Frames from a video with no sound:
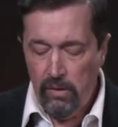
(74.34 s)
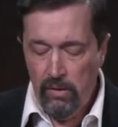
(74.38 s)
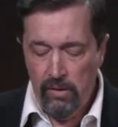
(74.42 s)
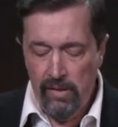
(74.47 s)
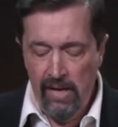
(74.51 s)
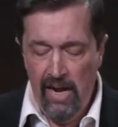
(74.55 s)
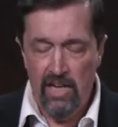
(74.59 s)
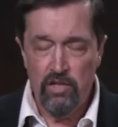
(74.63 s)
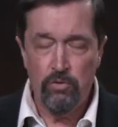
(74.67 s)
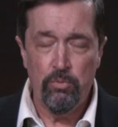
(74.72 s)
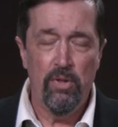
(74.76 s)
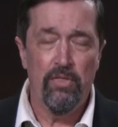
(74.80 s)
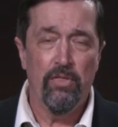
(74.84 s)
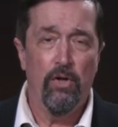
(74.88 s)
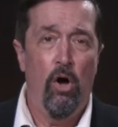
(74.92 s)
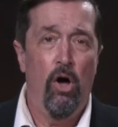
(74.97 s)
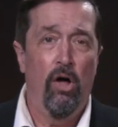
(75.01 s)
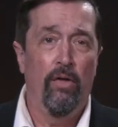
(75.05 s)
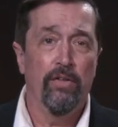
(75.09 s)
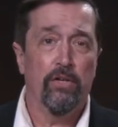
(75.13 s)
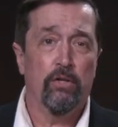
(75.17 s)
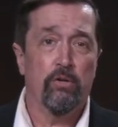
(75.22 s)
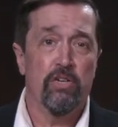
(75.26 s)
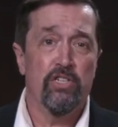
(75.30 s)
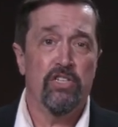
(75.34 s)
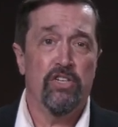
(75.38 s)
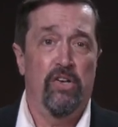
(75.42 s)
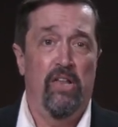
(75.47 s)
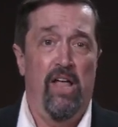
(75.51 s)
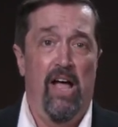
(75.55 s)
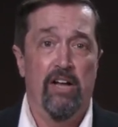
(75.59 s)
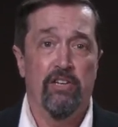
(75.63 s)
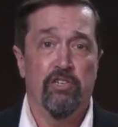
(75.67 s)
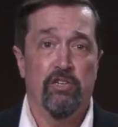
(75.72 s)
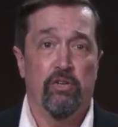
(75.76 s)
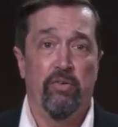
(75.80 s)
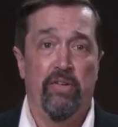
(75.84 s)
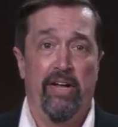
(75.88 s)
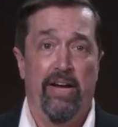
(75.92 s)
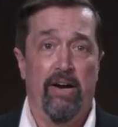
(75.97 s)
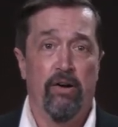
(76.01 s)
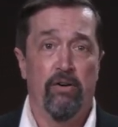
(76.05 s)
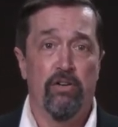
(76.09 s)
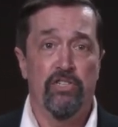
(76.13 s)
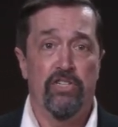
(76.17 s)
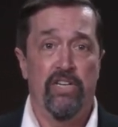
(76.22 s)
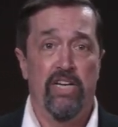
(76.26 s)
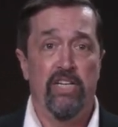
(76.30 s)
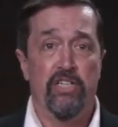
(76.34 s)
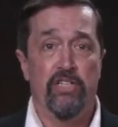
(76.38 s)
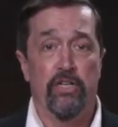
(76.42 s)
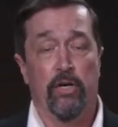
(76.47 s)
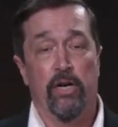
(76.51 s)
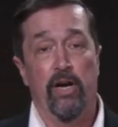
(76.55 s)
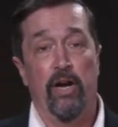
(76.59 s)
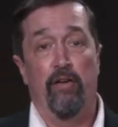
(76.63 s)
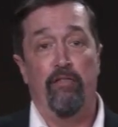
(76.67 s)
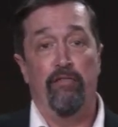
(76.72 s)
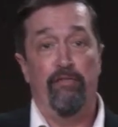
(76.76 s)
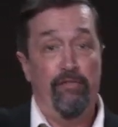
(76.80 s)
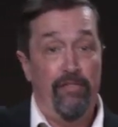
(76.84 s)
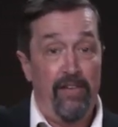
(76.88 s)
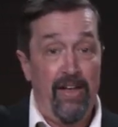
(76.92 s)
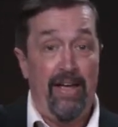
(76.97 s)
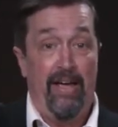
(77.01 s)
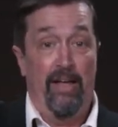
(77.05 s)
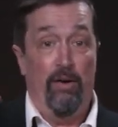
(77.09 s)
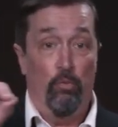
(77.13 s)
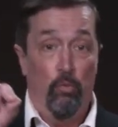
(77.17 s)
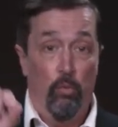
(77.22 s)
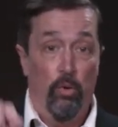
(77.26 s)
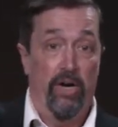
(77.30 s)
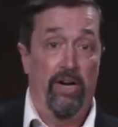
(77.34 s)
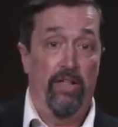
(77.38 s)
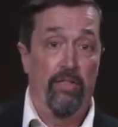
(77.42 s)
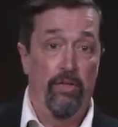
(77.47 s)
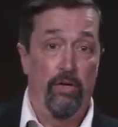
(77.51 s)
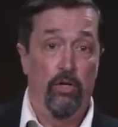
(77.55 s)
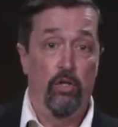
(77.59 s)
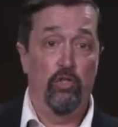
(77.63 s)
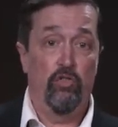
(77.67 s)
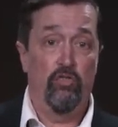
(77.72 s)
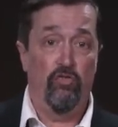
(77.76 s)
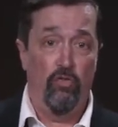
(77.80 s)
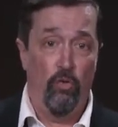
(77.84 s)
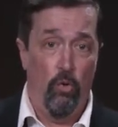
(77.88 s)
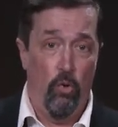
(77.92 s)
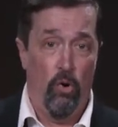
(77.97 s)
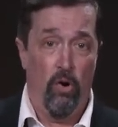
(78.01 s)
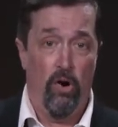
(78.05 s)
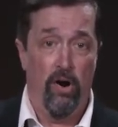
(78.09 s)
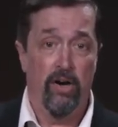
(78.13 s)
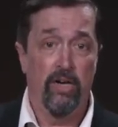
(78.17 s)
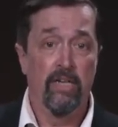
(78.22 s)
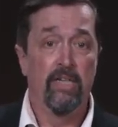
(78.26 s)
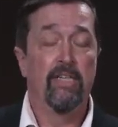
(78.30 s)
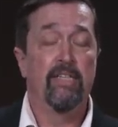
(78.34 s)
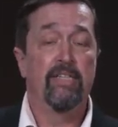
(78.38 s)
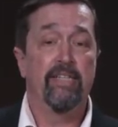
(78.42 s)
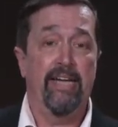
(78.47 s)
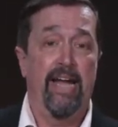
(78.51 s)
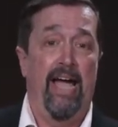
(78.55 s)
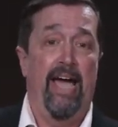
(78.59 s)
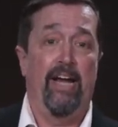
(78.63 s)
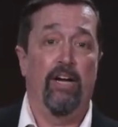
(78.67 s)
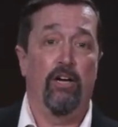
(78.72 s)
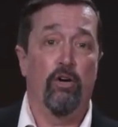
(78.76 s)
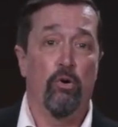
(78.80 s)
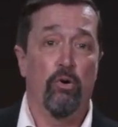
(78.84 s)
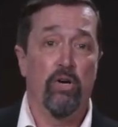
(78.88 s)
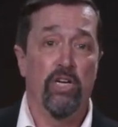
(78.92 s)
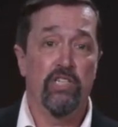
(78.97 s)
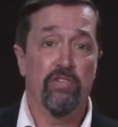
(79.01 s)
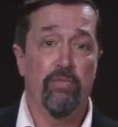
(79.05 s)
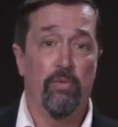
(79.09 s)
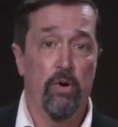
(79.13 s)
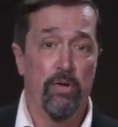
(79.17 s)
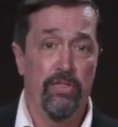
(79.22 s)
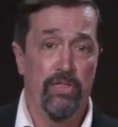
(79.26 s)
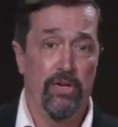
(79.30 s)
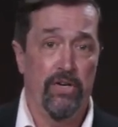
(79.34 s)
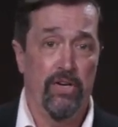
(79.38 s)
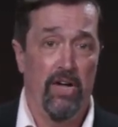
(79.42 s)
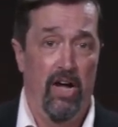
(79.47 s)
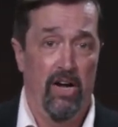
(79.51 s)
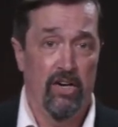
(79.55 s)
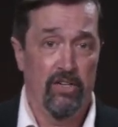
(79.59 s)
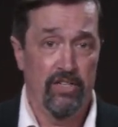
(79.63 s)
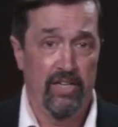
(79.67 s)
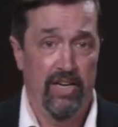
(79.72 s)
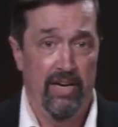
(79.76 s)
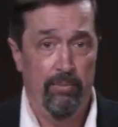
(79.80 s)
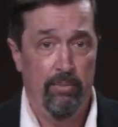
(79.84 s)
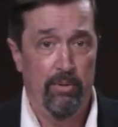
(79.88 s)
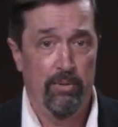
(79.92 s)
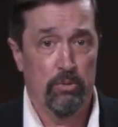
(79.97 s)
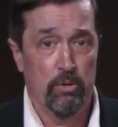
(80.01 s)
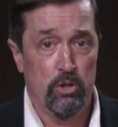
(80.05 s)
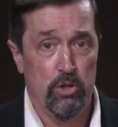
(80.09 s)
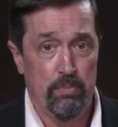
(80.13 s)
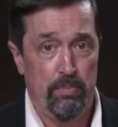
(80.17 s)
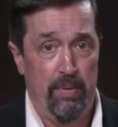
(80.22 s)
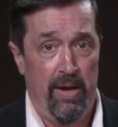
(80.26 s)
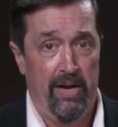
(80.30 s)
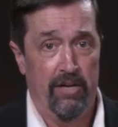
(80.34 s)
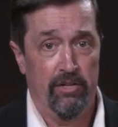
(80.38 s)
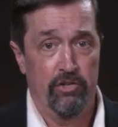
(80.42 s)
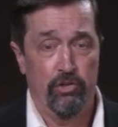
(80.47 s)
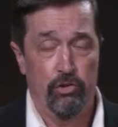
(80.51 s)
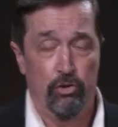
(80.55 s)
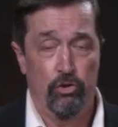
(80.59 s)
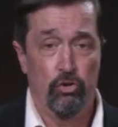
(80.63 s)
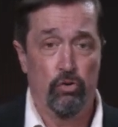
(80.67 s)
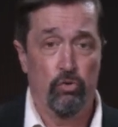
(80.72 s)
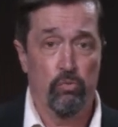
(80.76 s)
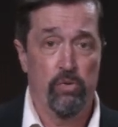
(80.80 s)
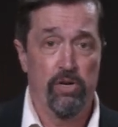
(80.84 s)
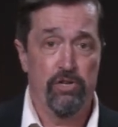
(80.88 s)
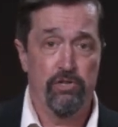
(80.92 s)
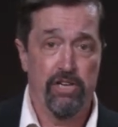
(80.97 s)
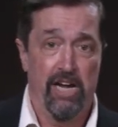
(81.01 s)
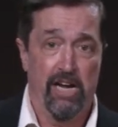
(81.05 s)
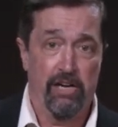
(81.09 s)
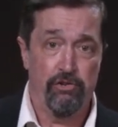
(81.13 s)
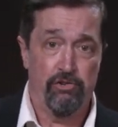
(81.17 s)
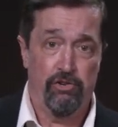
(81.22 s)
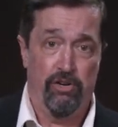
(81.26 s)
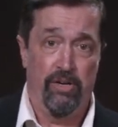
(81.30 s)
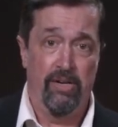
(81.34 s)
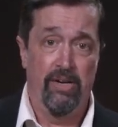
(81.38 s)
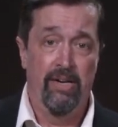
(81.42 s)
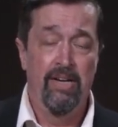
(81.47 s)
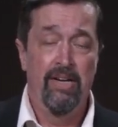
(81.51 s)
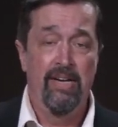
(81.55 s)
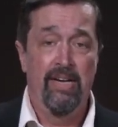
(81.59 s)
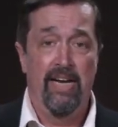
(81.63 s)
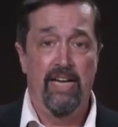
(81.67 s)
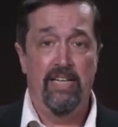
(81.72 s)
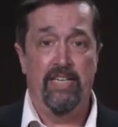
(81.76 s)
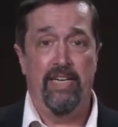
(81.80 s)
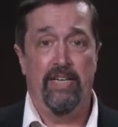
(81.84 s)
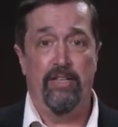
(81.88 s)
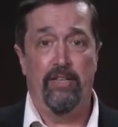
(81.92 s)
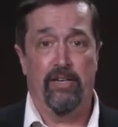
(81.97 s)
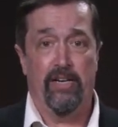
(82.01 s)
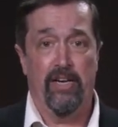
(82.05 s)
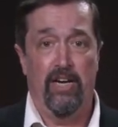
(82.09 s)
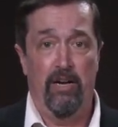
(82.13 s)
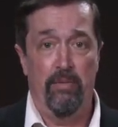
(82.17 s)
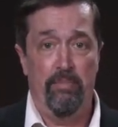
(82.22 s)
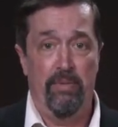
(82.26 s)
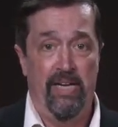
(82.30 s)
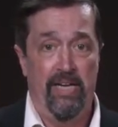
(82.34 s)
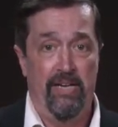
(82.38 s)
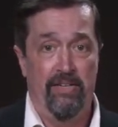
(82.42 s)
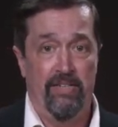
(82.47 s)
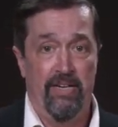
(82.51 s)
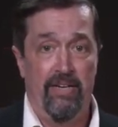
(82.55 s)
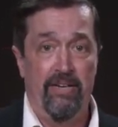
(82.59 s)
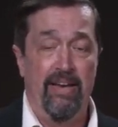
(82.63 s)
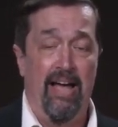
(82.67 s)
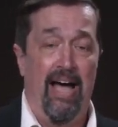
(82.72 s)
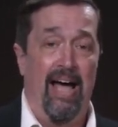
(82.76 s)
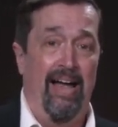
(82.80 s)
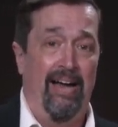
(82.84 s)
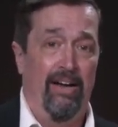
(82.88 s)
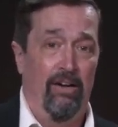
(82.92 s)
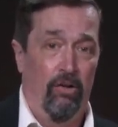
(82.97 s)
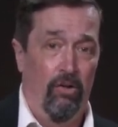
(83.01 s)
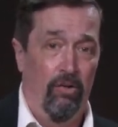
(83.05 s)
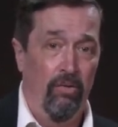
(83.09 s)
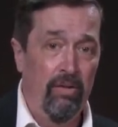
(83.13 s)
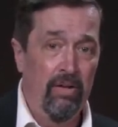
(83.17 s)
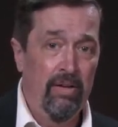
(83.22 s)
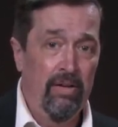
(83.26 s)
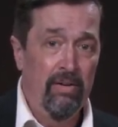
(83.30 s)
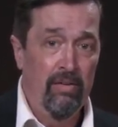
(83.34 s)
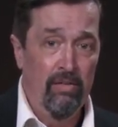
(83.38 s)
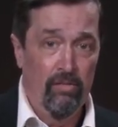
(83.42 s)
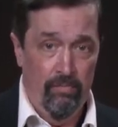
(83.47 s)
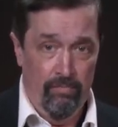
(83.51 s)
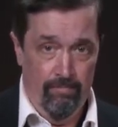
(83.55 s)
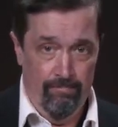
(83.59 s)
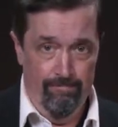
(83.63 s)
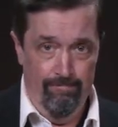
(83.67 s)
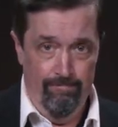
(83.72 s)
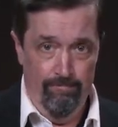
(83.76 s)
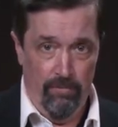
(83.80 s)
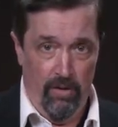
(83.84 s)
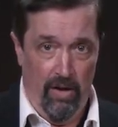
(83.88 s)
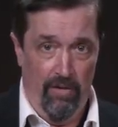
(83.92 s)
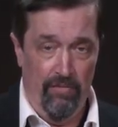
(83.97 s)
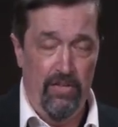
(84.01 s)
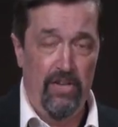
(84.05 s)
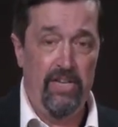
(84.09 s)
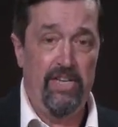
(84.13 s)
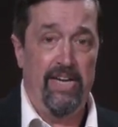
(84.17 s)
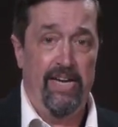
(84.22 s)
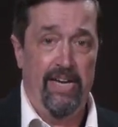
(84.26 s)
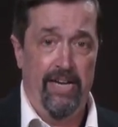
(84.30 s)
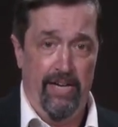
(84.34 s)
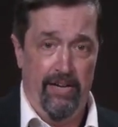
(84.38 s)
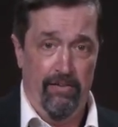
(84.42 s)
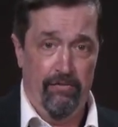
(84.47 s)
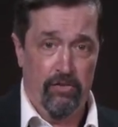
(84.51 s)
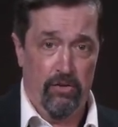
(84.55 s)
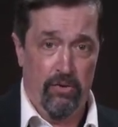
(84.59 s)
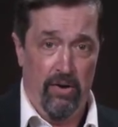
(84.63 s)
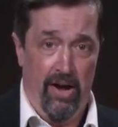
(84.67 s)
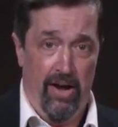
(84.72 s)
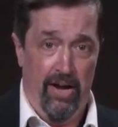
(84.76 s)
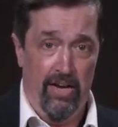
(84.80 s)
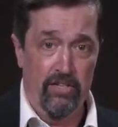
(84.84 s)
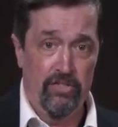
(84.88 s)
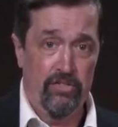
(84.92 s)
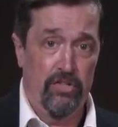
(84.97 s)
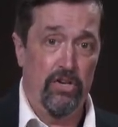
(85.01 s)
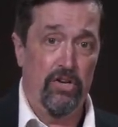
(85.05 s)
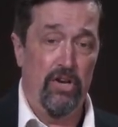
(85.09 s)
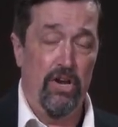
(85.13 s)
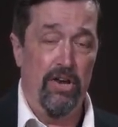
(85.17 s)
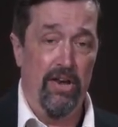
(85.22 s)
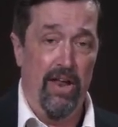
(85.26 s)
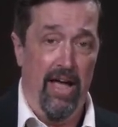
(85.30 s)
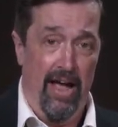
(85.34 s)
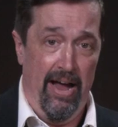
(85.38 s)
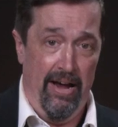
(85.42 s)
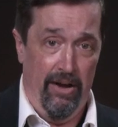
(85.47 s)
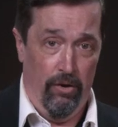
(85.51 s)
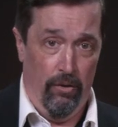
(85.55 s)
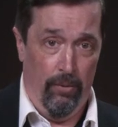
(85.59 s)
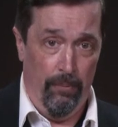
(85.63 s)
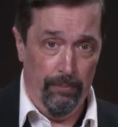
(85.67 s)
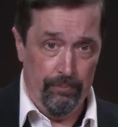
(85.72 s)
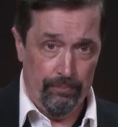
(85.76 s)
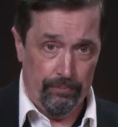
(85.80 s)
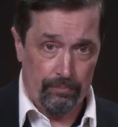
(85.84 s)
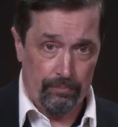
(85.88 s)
as with all the Christological heresies, they're going to fit one of those four categories of orthodoxy with respect to rejection. It's either going to be a denial of the deity of Christ, the denial